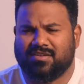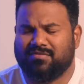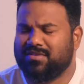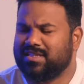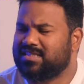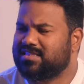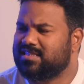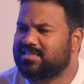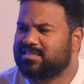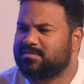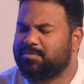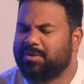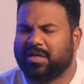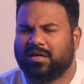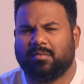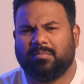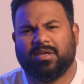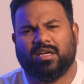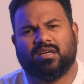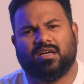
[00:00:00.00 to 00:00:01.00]
which is
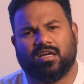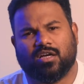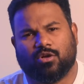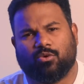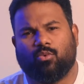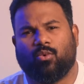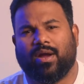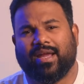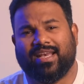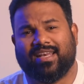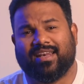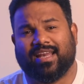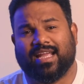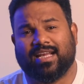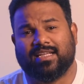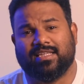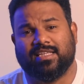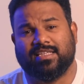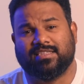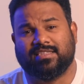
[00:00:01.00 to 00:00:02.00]
becoming quite rare
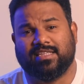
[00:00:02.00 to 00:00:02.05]
these